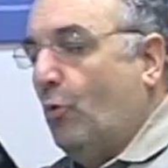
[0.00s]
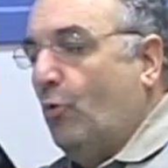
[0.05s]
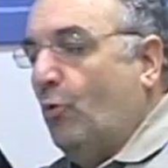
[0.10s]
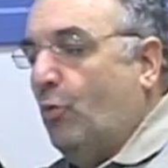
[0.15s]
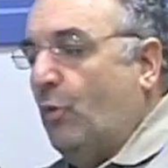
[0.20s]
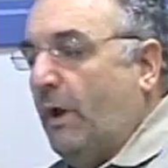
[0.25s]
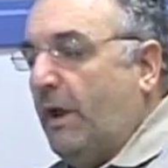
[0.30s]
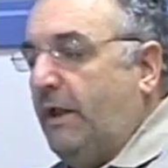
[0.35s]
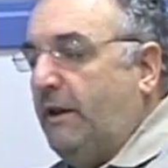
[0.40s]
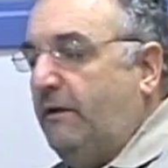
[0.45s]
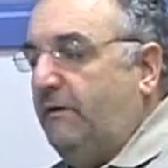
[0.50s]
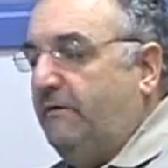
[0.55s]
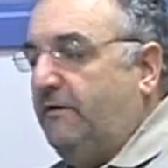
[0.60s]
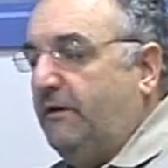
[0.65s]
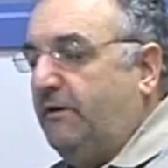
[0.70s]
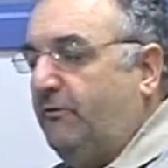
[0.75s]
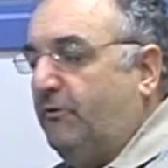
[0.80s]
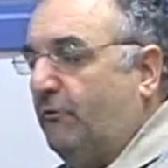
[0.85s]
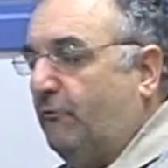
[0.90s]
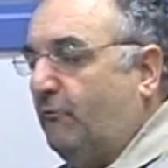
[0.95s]
When
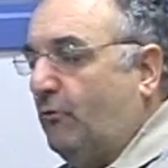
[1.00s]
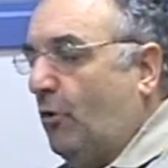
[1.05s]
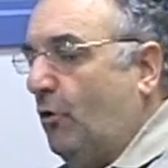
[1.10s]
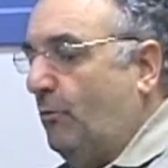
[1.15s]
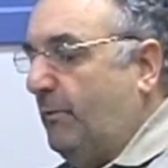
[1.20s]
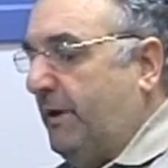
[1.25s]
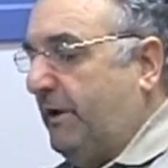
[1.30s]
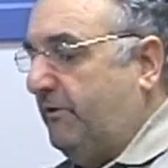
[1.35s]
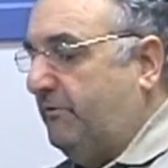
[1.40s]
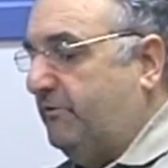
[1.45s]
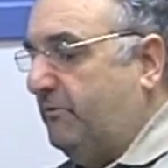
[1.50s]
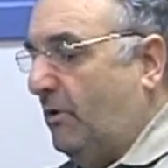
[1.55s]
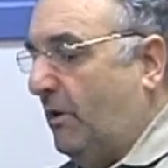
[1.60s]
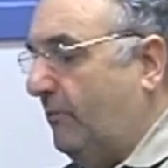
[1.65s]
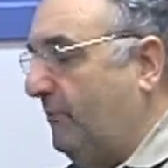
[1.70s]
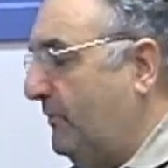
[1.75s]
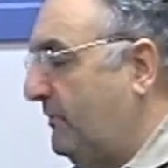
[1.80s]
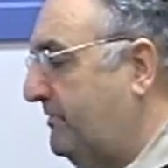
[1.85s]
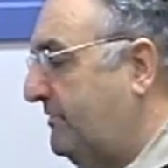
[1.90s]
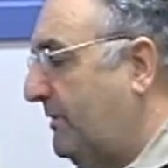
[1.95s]
did the romance
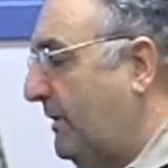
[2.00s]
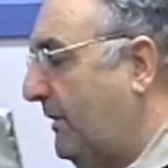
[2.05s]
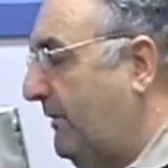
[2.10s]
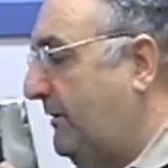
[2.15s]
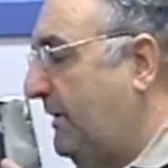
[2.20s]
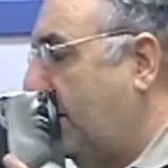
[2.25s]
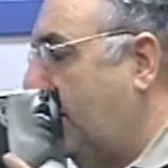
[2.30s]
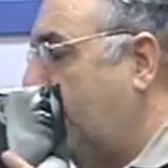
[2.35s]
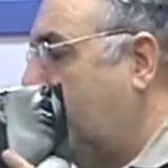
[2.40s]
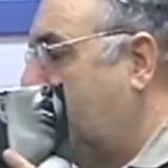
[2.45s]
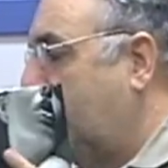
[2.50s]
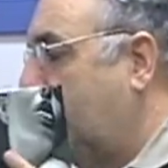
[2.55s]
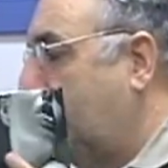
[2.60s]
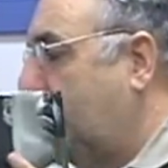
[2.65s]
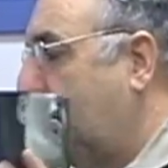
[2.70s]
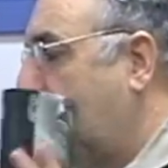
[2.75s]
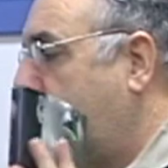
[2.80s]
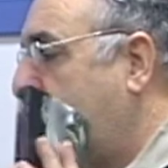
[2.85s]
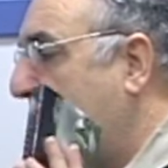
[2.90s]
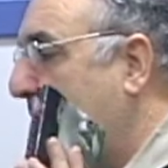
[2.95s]
novels start getting a
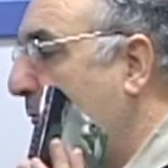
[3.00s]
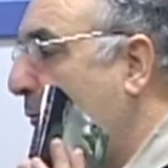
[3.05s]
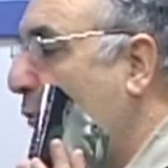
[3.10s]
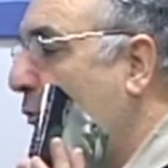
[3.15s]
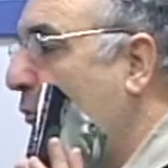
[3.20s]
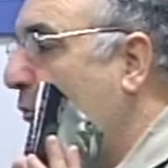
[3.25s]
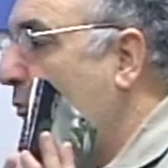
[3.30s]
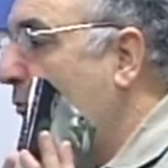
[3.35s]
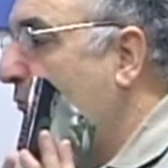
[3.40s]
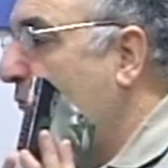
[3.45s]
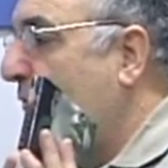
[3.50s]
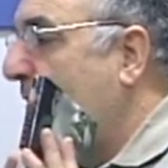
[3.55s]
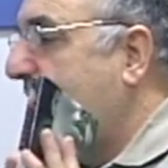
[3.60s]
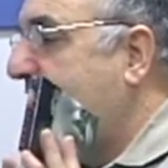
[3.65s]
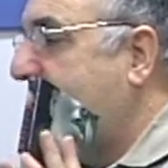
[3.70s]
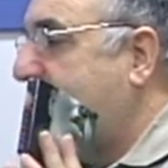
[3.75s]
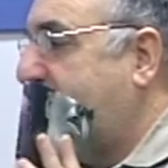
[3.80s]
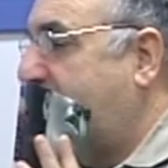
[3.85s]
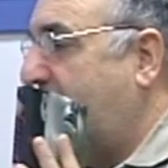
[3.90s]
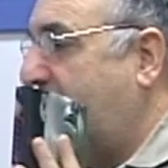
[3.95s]
little bit more
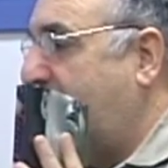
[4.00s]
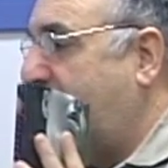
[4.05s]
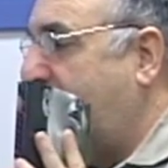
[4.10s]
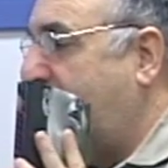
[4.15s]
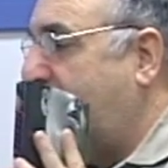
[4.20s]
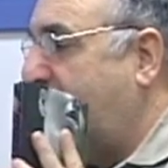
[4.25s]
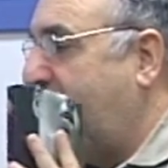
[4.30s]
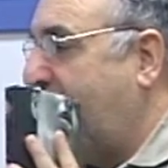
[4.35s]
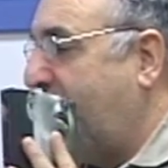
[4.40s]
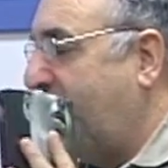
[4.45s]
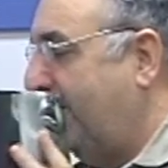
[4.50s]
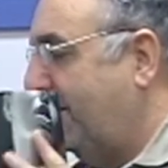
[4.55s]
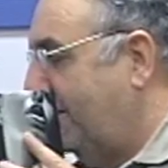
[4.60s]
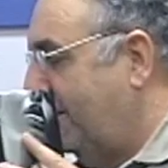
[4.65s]
risque?